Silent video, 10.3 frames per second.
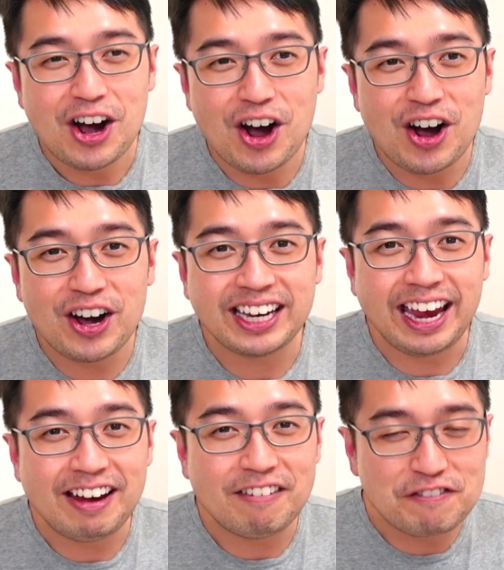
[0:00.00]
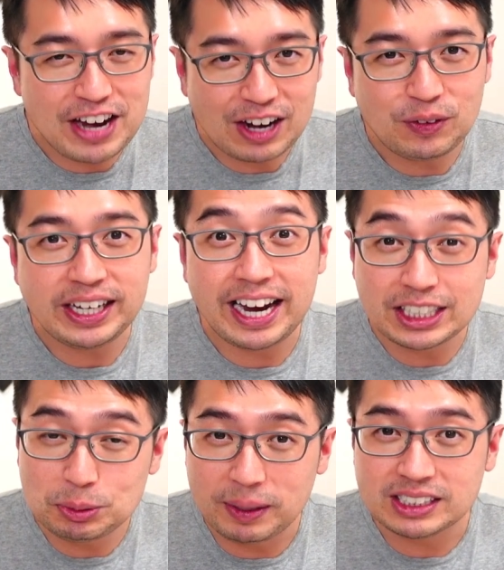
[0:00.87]
on a very
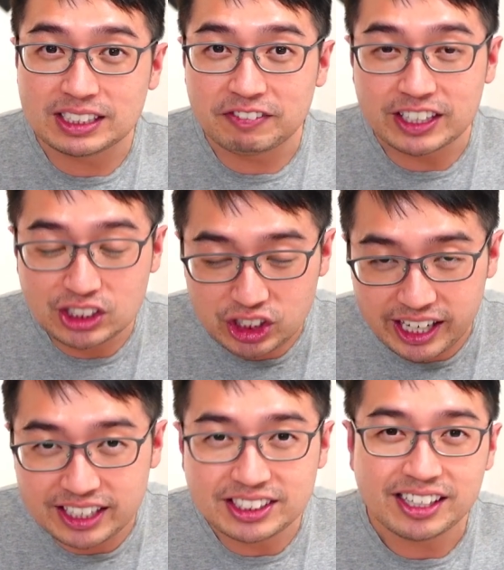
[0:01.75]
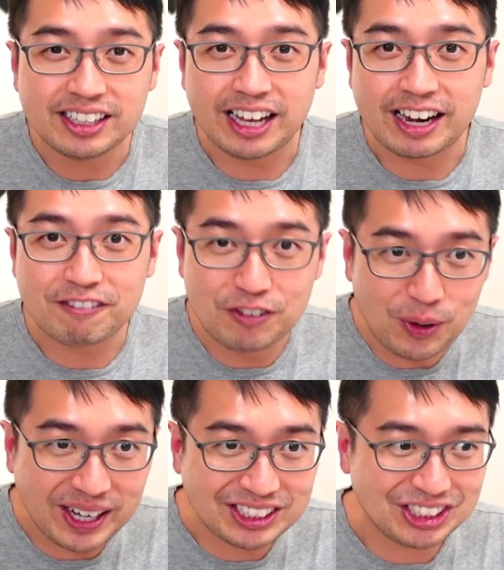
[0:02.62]
expensive exchange like
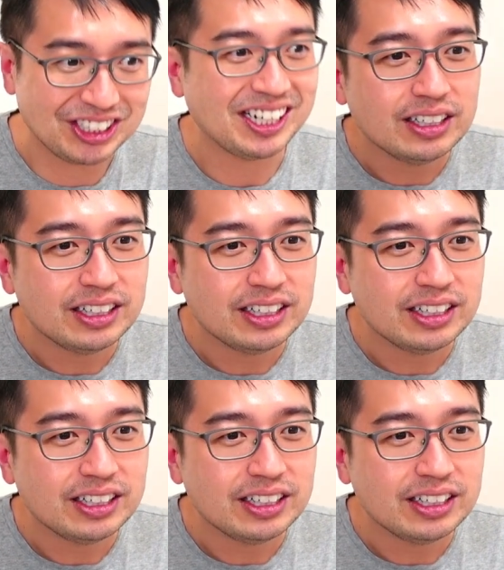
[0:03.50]
Voyager.